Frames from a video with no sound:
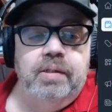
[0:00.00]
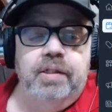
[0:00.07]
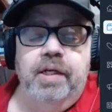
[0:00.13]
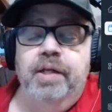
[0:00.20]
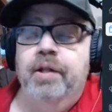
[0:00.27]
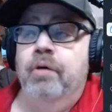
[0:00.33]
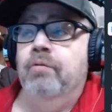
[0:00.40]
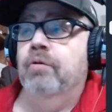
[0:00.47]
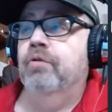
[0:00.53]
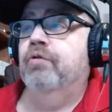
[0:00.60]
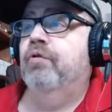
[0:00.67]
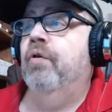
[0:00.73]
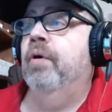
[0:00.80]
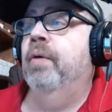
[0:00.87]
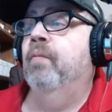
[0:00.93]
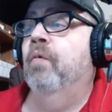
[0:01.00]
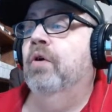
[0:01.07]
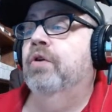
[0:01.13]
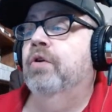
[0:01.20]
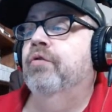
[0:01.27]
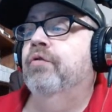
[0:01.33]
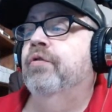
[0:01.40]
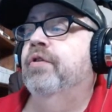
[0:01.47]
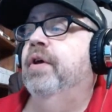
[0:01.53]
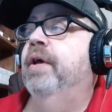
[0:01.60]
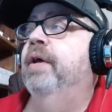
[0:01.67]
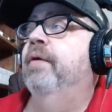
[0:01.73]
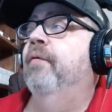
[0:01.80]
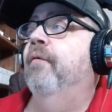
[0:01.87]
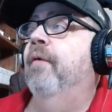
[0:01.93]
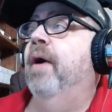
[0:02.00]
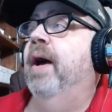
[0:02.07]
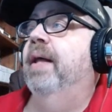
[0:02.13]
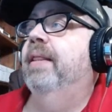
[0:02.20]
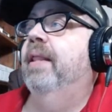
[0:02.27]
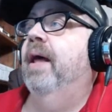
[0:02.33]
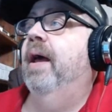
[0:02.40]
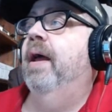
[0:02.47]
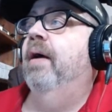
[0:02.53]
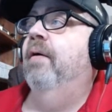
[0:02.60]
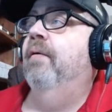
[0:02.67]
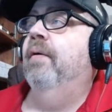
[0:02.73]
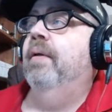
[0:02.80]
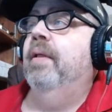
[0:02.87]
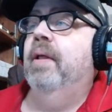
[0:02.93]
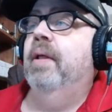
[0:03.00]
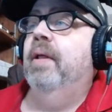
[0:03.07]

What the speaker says: it on the screen what you're seeing right now.